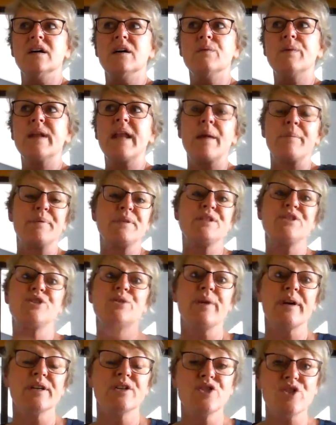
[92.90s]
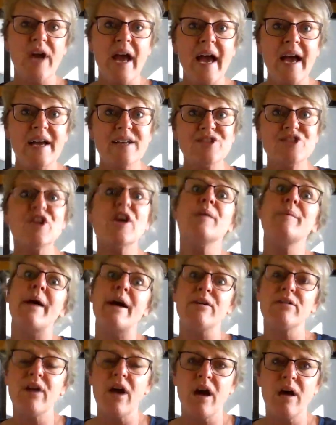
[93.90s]
what happens to our trash
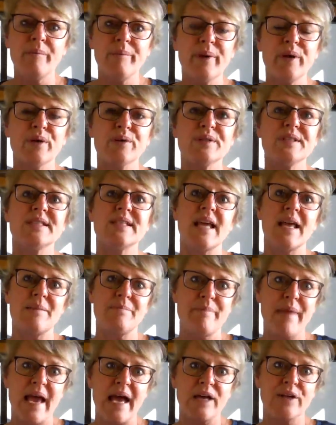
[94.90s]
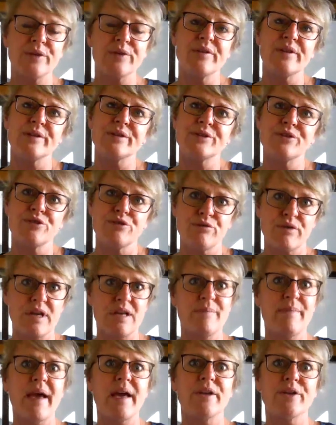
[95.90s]
about compost and matter. There's
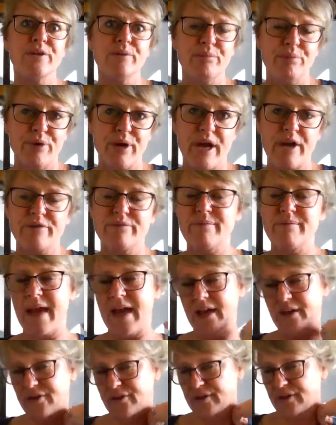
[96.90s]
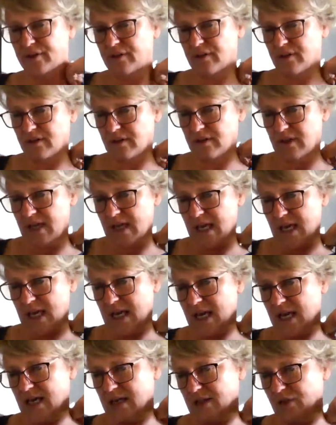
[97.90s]
green matter, brown matter,
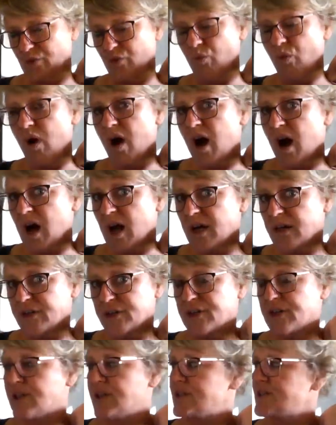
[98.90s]
and water.